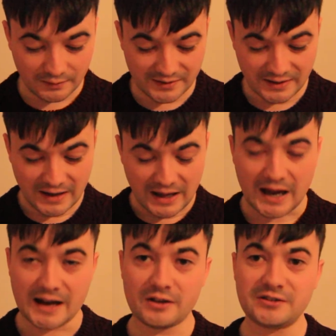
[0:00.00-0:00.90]
Right,
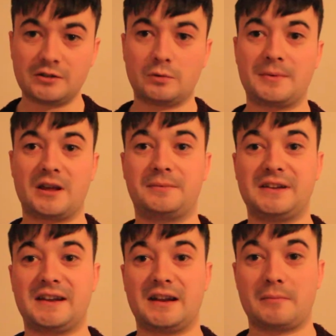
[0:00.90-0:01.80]
I also will be
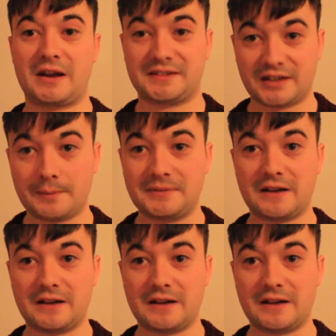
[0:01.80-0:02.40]
updating my top